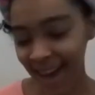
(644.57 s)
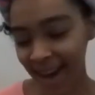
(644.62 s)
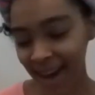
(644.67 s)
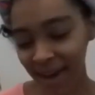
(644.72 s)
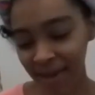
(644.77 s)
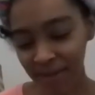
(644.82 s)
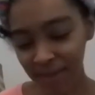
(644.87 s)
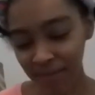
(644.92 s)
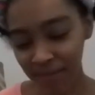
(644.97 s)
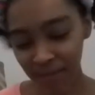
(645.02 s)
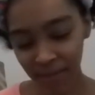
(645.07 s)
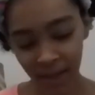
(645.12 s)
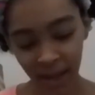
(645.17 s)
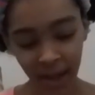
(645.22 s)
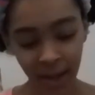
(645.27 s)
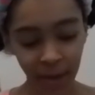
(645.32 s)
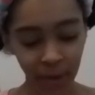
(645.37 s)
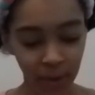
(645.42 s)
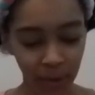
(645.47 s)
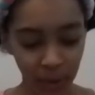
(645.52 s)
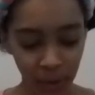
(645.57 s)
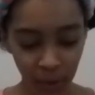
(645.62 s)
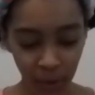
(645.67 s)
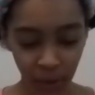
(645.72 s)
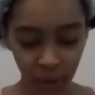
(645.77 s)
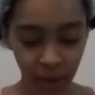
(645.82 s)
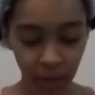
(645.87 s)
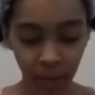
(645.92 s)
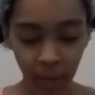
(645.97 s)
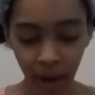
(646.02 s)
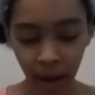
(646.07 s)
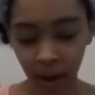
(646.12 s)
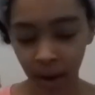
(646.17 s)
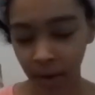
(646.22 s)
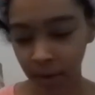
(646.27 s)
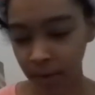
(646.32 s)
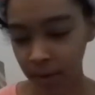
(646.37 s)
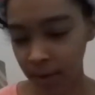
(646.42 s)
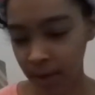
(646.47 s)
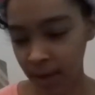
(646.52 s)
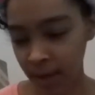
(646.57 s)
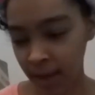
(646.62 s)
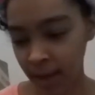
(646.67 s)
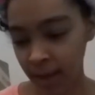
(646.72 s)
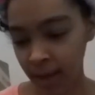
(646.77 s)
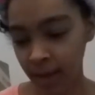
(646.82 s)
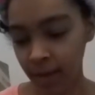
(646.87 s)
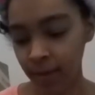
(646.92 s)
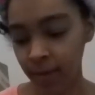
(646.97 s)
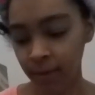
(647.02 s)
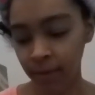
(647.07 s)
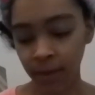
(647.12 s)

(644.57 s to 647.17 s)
um, another cool thing about the